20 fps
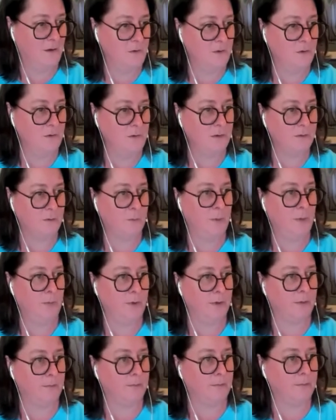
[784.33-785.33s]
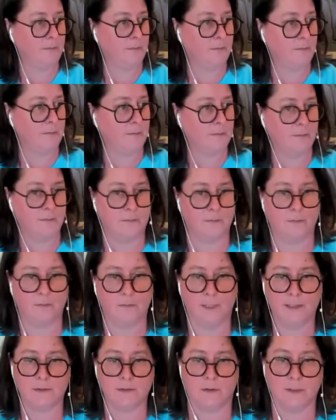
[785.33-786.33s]
Oh, cool, it remembered him.
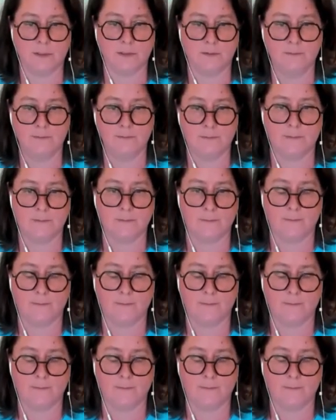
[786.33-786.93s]
That's awesome.